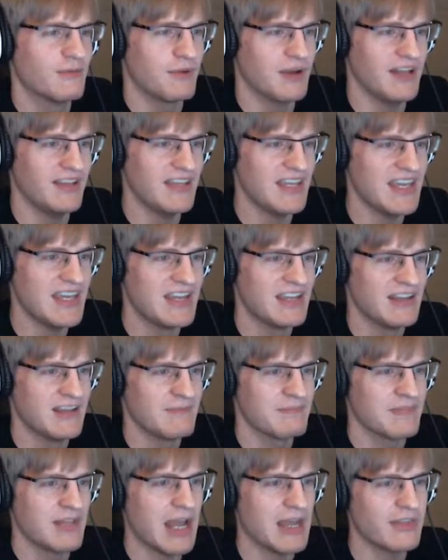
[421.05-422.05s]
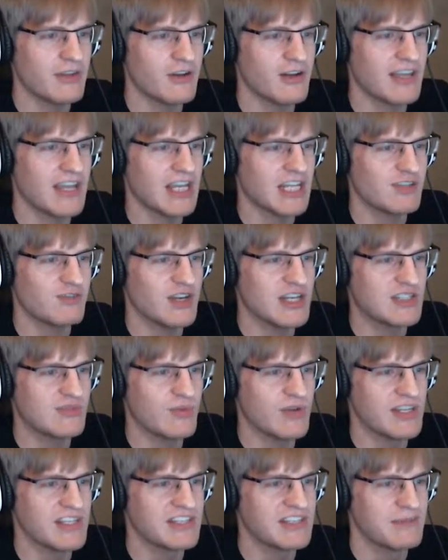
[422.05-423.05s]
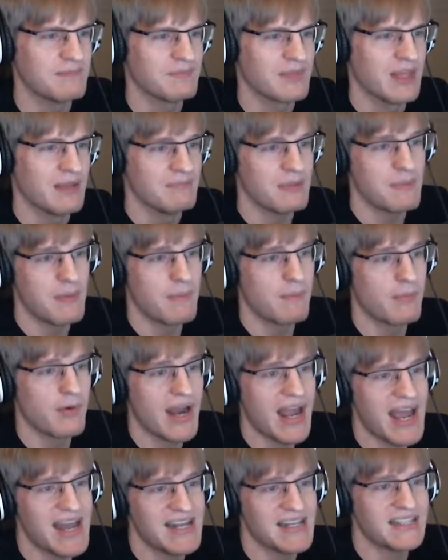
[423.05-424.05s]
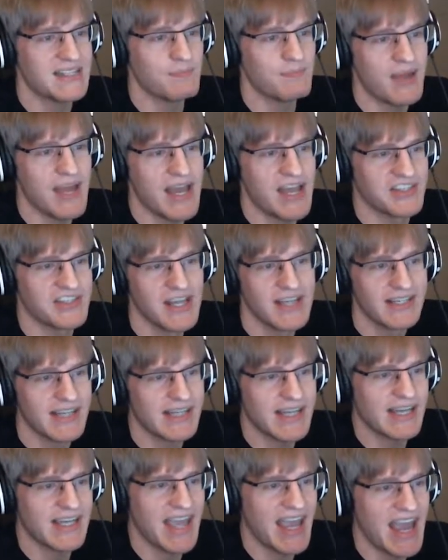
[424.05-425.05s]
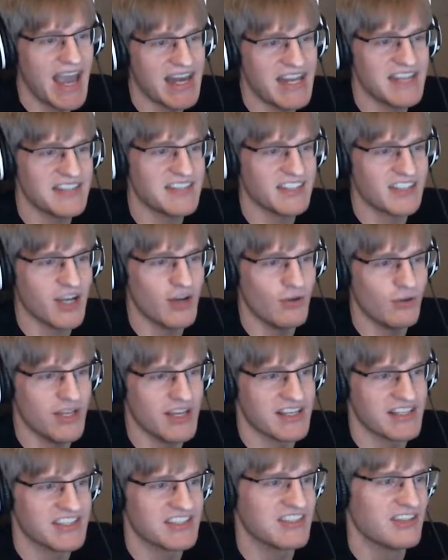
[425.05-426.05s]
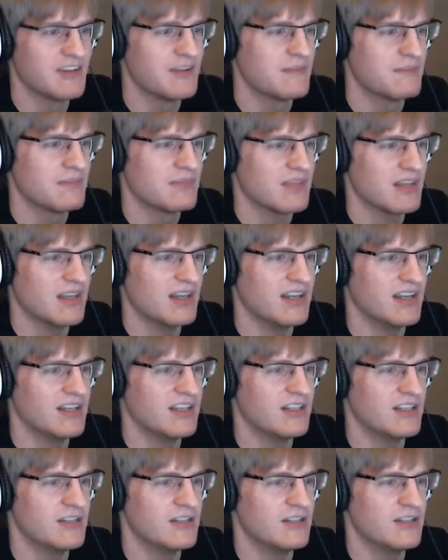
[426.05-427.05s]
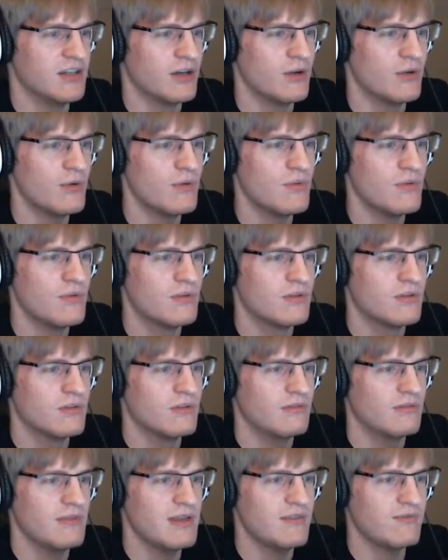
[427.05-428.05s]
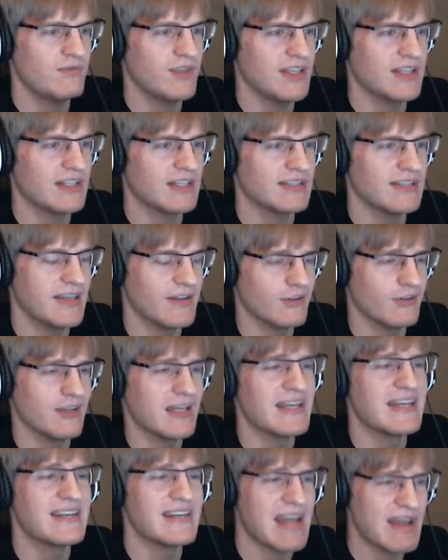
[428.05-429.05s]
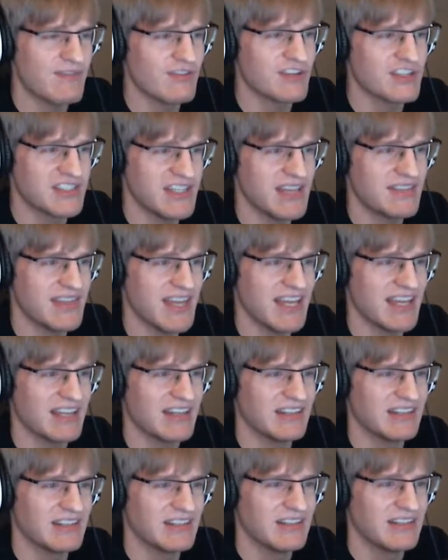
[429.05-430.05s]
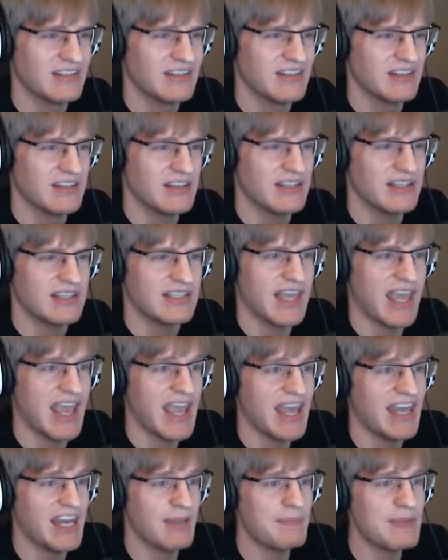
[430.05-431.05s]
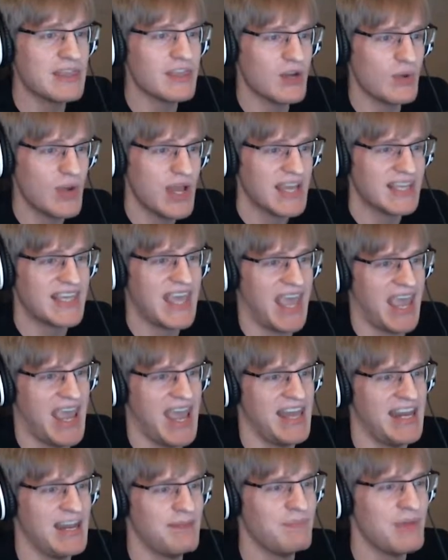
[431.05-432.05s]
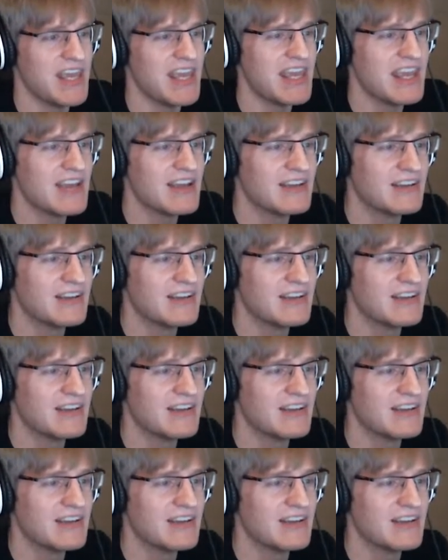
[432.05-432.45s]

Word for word: Really? I thought our catchphrase was, but Braddy's the best, Caddy's the coolest. No, we've like literally never said that. Can it be though? Can it be?